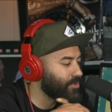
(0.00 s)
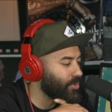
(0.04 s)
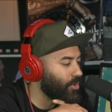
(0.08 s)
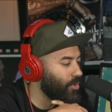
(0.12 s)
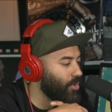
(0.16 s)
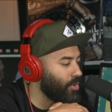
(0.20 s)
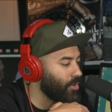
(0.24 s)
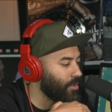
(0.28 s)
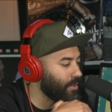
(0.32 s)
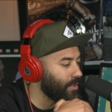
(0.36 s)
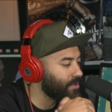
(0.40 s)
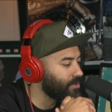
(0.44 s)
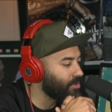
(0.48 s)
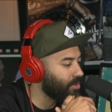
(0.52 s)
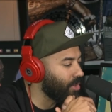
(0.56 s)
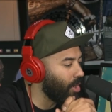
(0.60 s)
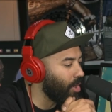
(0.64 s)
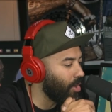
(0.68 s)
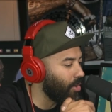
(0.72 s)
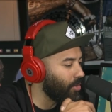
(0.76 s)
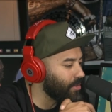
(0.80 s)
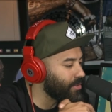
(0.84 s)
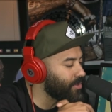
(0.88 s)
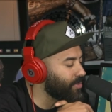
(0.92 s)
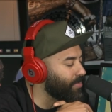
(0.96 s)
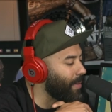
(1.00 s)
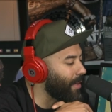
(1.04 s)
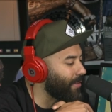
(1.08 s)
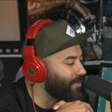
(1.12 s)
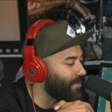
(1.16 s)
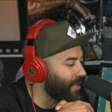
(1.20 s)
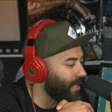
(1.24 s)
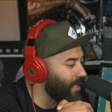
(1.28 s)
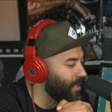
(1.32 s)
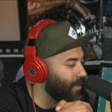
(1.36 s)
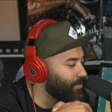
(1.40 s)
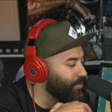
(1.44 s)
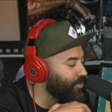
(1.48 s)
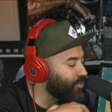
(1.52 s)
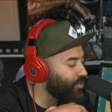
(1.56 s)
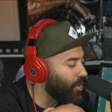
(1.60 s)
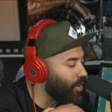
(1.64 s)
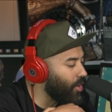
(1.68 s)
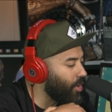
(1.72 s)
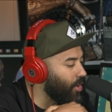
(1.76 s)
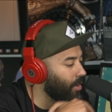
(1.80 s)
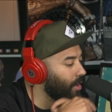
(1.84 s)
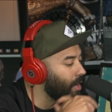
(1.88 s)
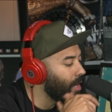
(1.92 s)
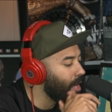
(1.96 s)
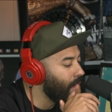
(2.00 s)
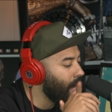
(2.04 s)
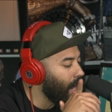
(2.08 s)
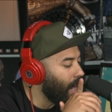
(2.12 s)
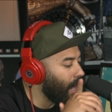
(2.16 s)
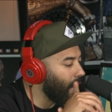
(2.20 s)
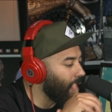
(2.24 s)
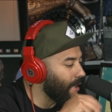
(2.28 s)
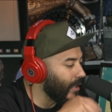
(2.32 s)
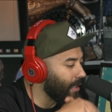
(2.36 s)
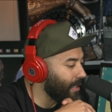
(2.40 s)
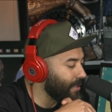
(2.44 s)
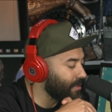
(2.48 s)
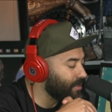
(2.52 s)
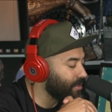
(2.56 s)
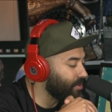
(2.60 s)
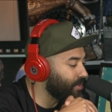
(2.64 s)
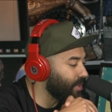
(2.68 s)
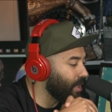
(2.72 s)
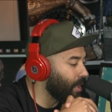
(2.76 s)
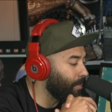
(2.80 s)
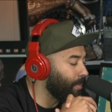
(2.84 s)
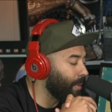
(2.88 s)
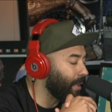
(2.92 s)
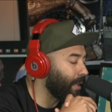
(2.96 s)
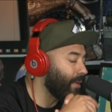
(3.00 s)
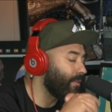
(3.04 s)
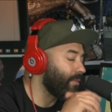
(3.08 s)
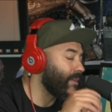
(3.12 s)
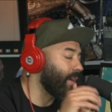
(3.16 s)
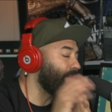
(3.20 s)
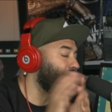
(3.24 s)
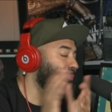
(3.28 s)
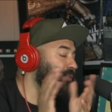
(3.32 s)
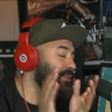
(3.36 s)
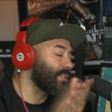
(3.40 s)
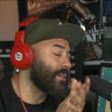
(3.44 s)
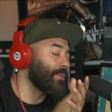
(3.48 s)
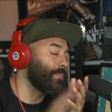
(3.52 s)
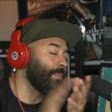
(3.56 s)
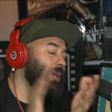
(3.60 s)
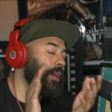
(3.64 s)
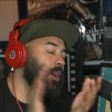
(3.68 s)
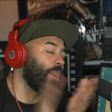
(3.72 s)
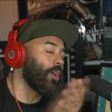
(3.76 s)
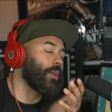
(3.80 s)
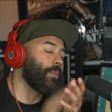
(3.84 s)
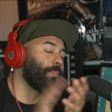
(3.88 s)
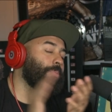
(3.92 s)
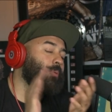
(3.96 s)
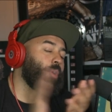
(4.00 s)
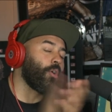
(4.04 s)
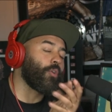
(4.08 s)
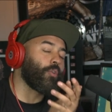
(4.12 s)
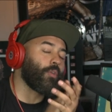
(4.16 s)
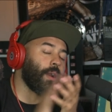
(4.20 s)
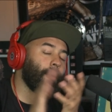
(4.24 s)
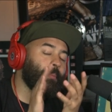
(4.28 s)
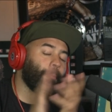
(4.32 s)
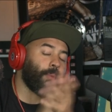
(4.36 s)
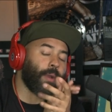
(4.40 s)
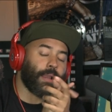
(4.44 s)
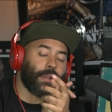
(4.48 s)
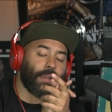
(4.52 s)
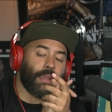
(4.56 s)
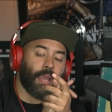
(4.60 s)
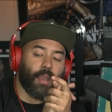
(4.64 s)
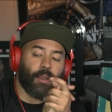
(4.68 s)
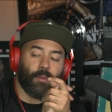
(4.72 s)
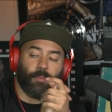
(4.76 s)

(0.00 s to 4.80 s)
song. Let's go. it's my theme song. Uh, ladies and gentlemen, give it up for Tamia on the program right spend,